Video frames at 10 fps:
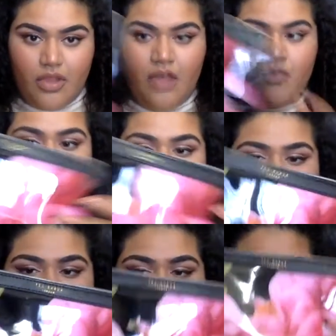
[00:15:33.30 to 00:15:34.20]
I've got
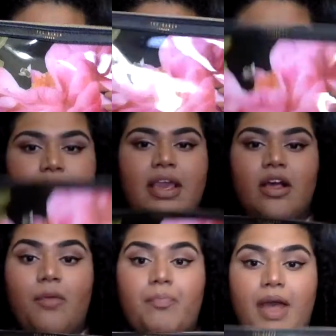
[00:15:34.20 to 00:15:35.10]
this kind of like
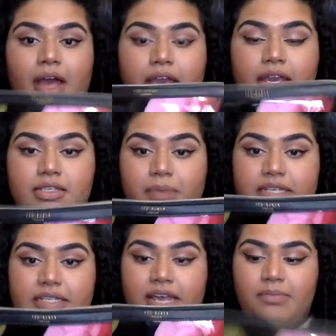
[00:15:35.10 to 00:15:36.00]
makeup bag. It's by
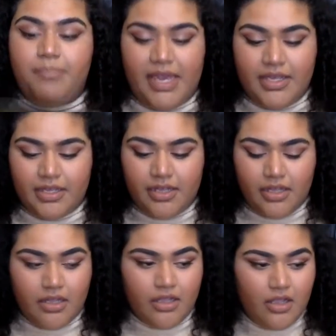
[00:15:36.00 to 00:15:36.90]
Ted
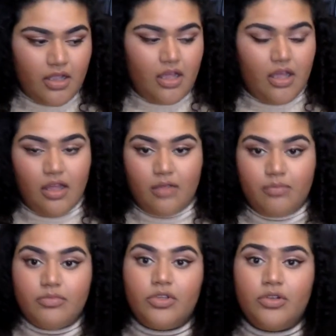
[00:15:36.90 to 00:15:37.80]
Baker.
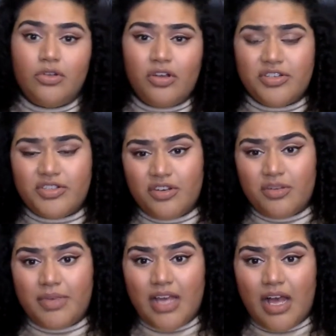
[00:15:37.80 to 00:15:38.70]
Um, you lot are just going to
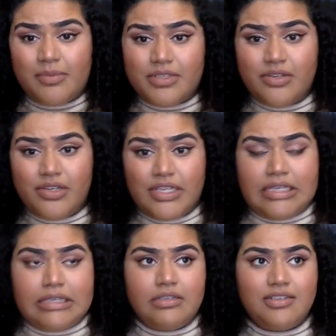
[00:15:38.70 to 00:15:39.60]
be
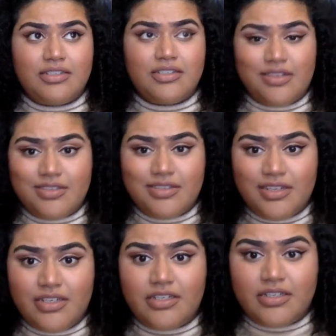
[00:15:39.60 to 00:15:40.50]
absolutely
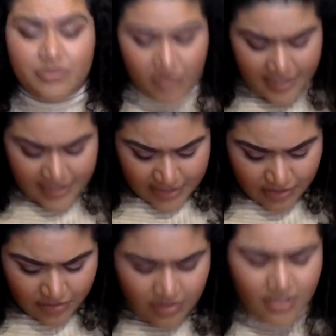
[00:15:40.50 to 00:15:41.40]
disgusted right now.